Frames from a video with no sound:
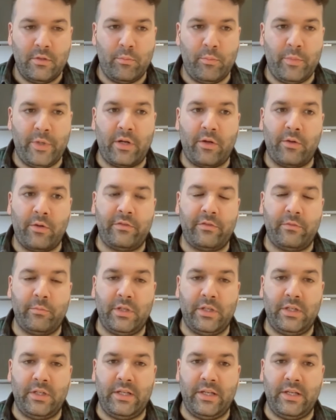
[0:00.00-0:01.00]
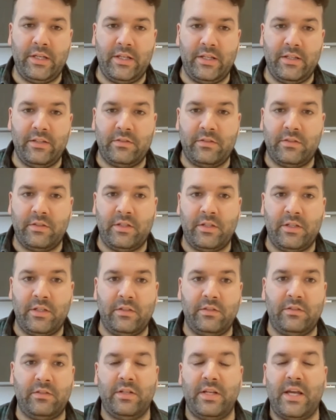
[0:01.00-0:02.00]
but ultimately it's
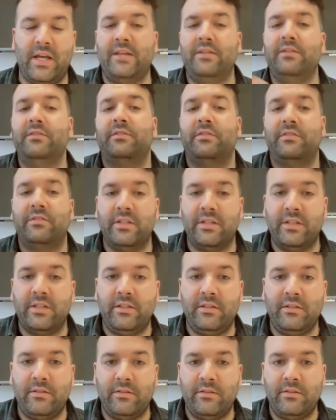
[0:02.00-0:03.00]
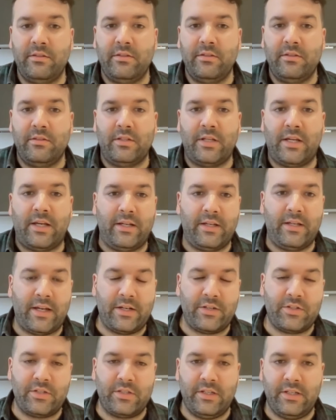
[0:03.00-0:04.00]
an entity, and
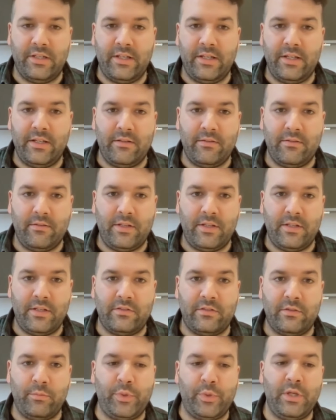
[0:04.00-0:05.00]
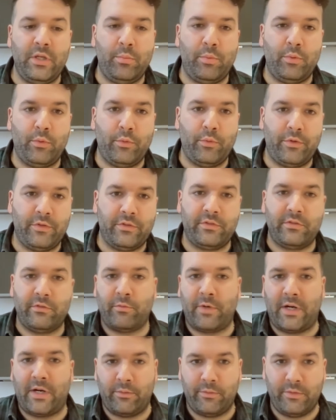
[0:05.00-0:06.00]
actually it's the people that
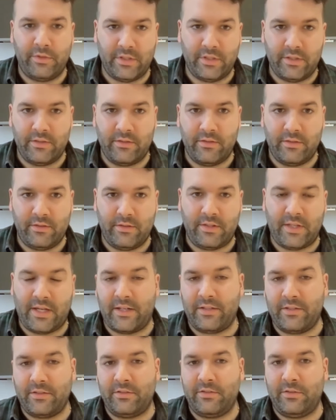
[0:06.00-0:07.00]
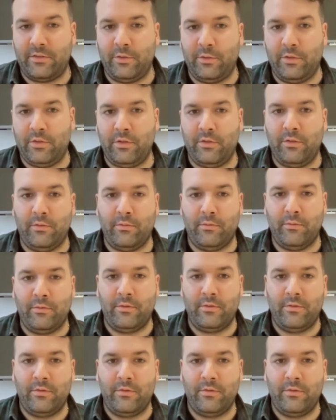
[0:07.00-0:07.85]
surround it. That's who you